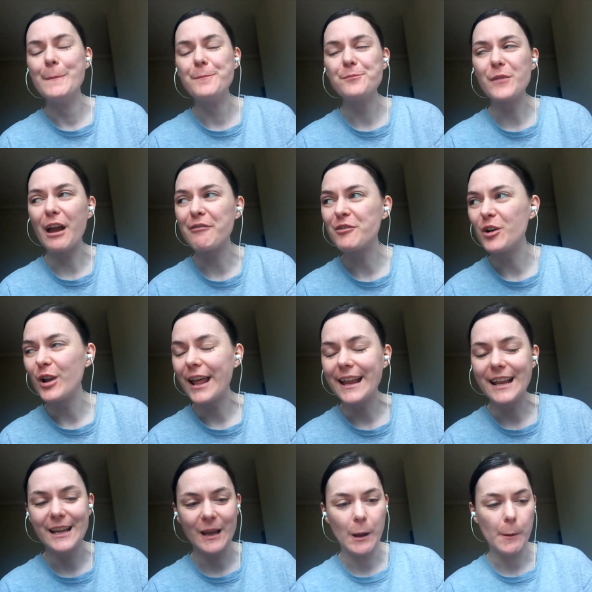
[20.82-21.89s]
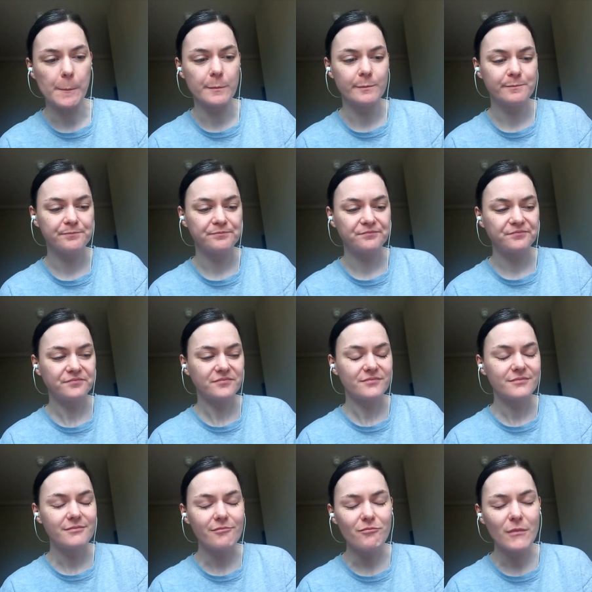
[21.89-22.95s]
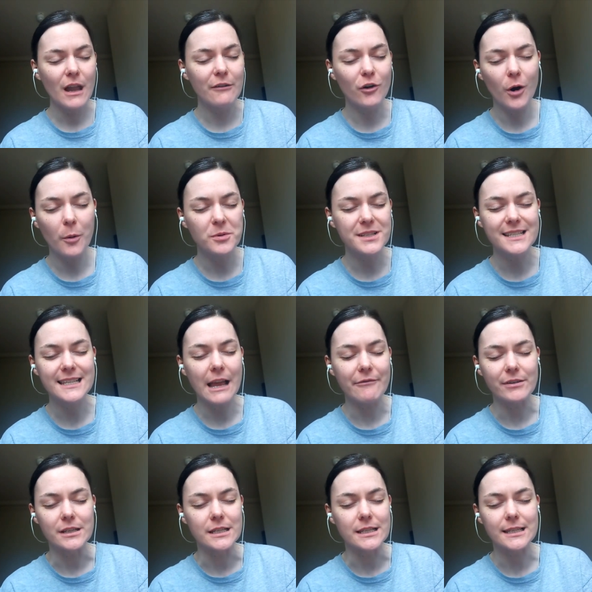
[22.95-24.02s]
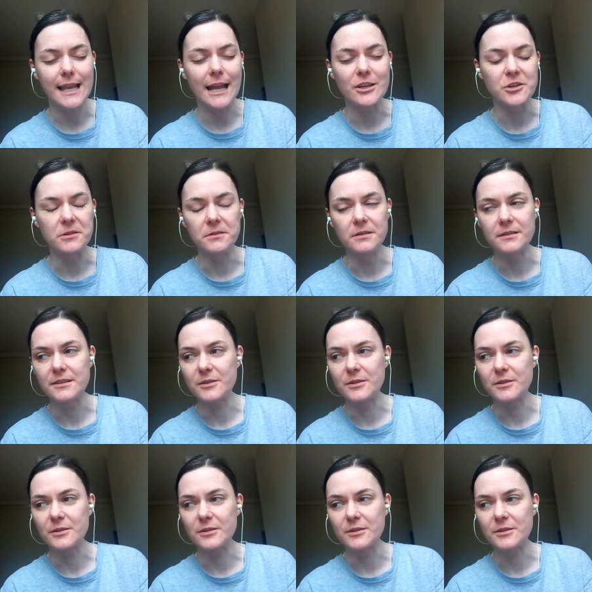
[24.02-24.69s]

I've got up to 7 schedules,